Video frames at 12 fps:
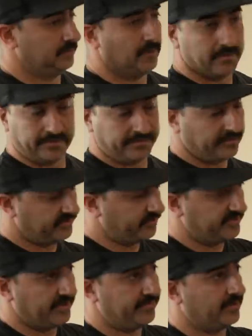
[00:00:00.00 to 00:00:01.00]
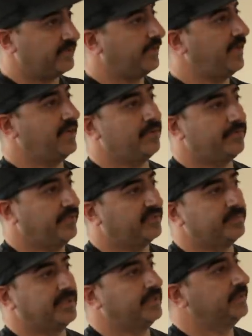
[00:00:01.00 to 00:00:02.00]
Well, there's still some stuff out there that I need to
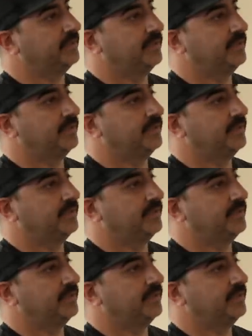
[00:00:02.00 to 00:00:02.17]
fix, but